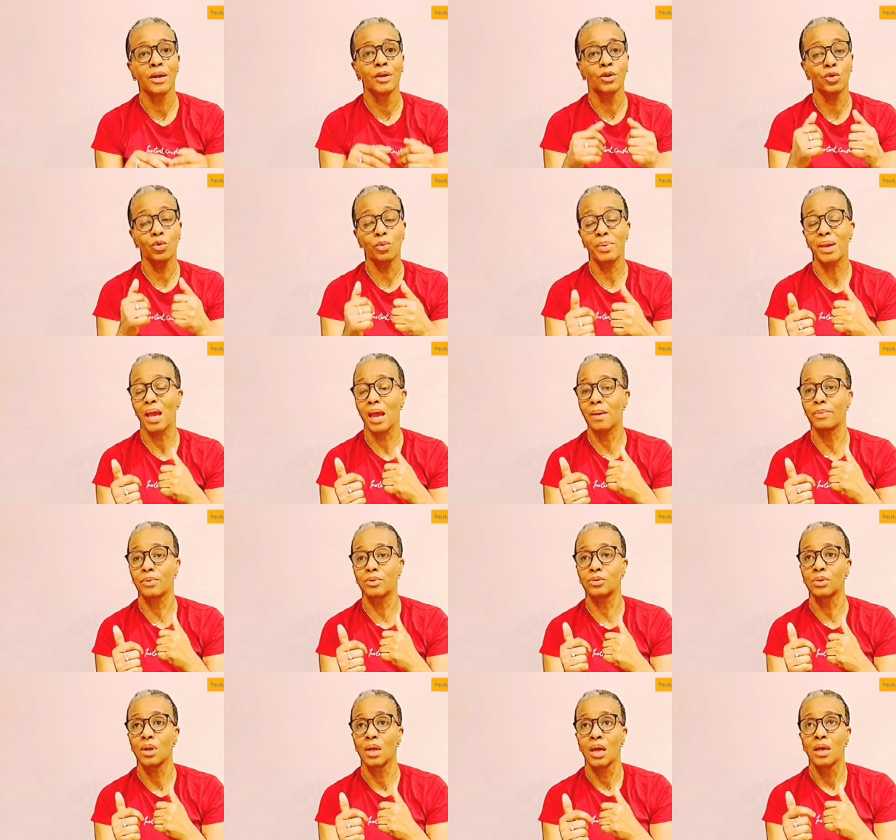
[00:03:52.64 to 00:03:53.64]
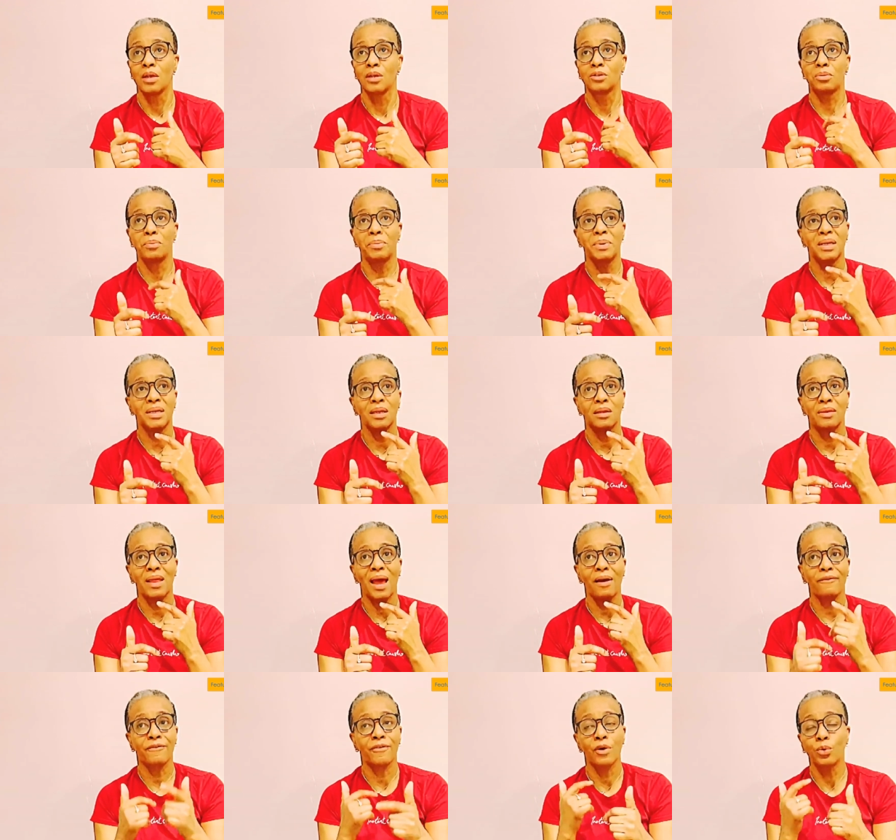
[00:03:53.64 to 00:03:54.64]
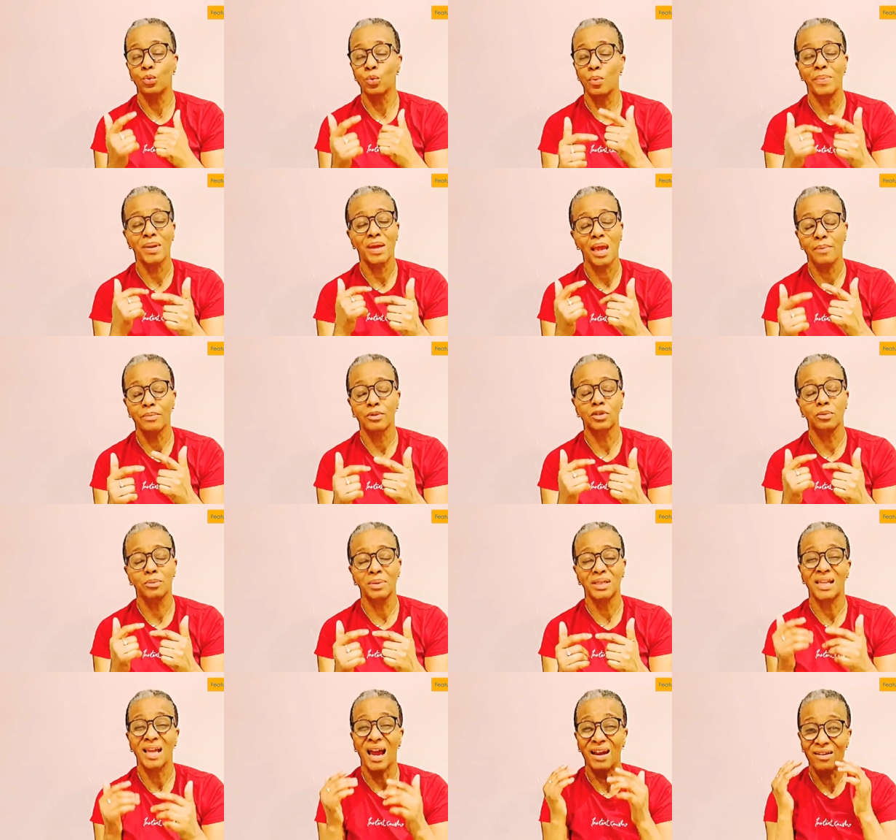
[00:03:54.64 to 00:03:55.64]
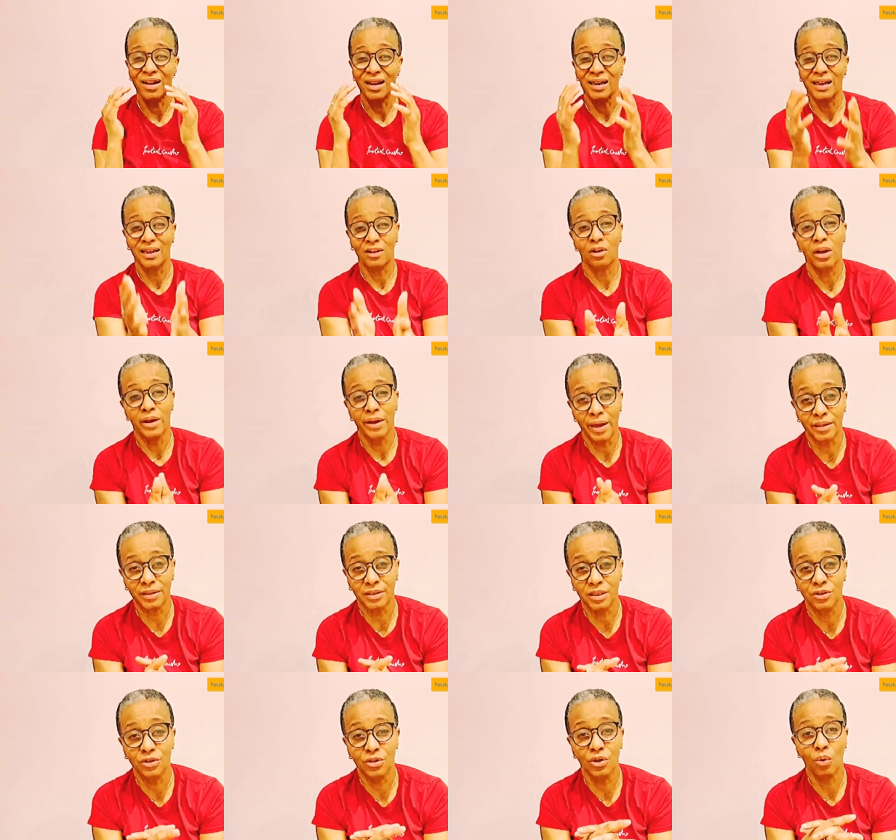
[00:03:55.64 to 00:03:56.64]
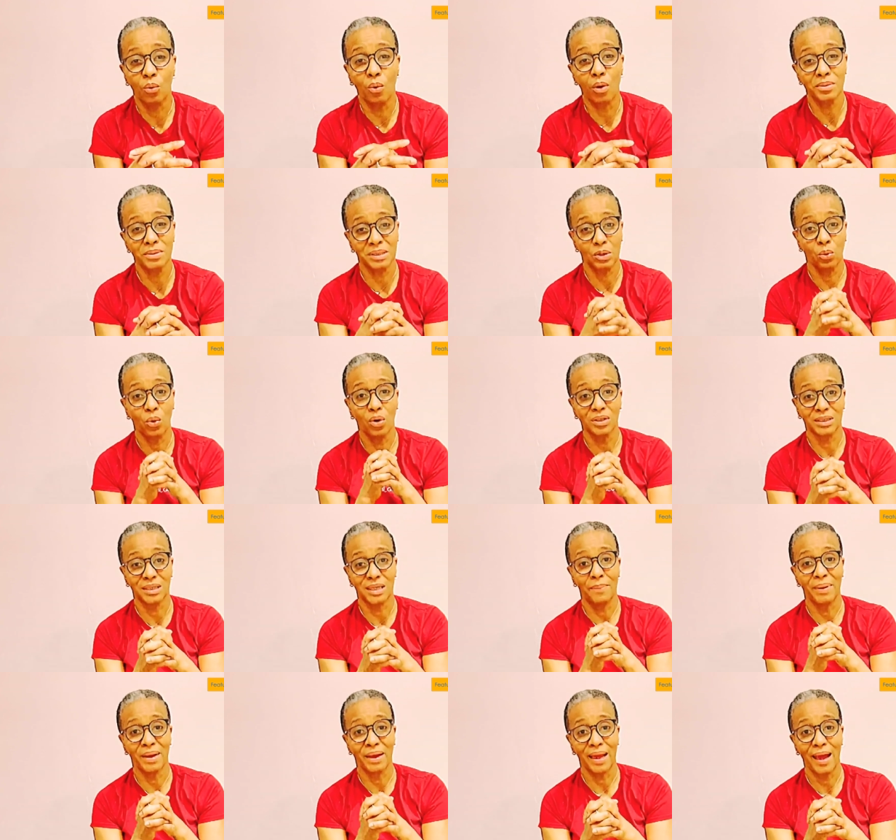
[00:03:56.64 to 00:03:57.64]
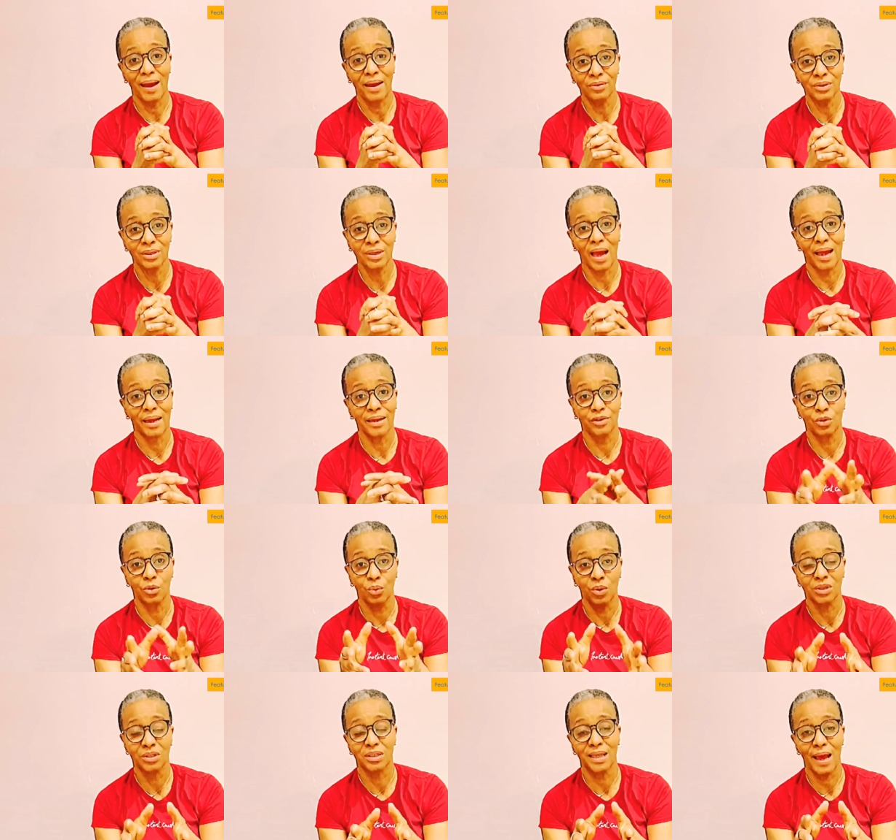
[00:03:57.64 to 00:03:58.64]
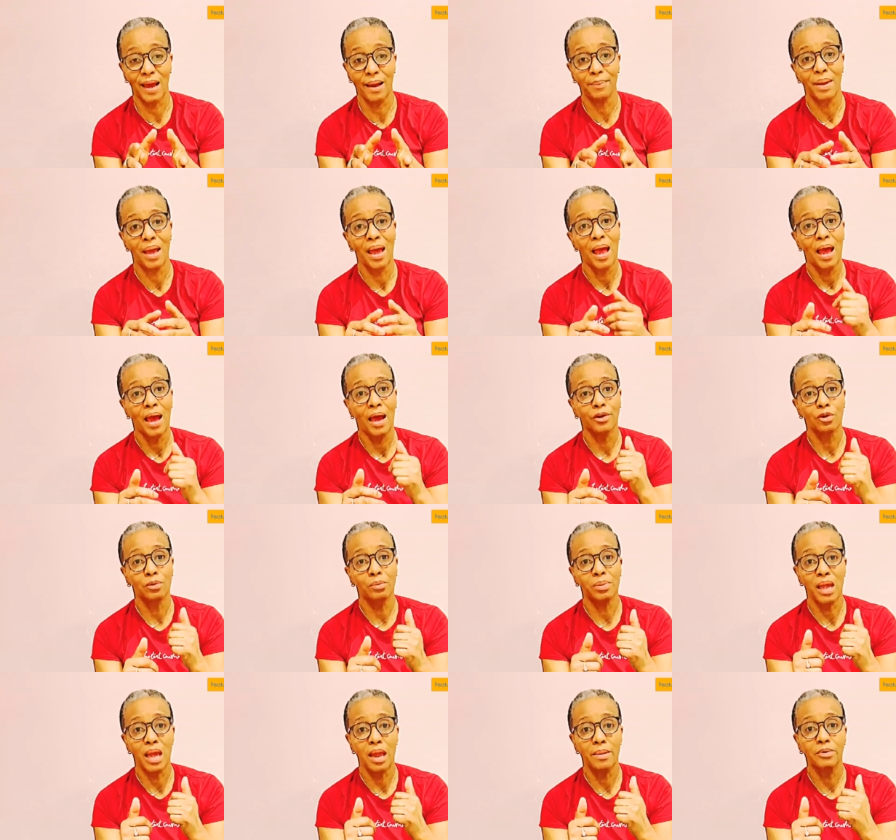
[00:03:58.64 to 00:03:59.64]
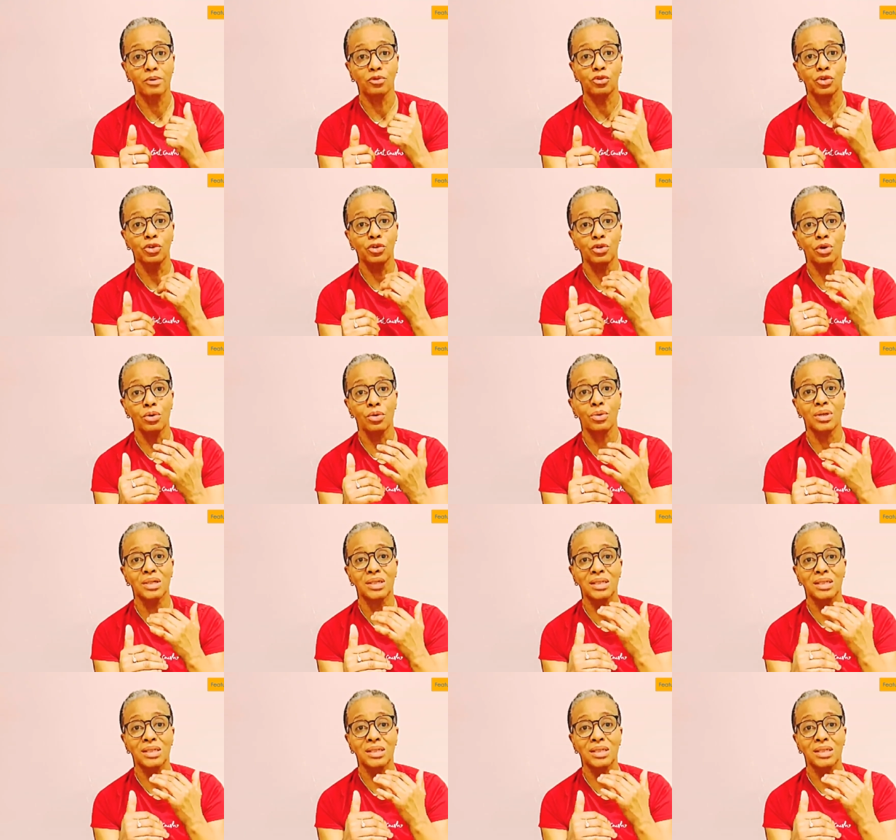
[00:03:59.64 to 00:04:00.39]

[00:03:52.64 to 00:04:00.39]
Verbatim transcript: you'll be able to be that phone will be able to be directly connected to the WhatsApp account and to WhatsApp and you'll be able to do the